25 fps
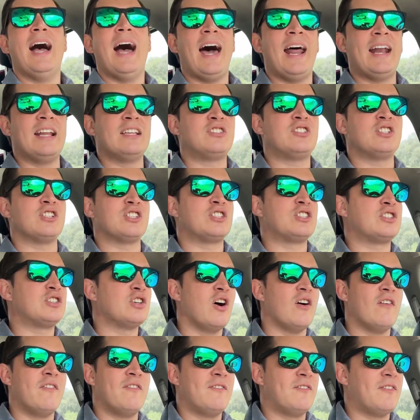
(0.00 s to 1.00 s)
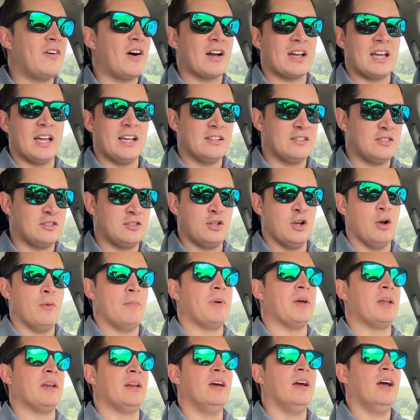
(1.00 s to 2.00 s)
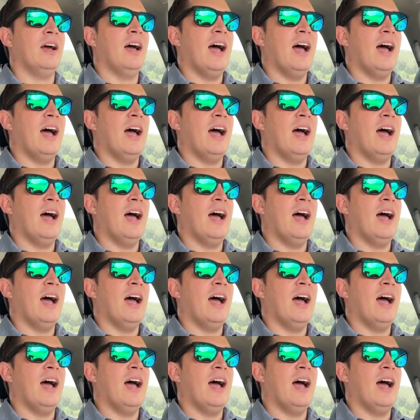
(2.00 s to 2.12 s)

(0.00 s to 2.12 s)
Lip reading: And it's just so fucking stupid.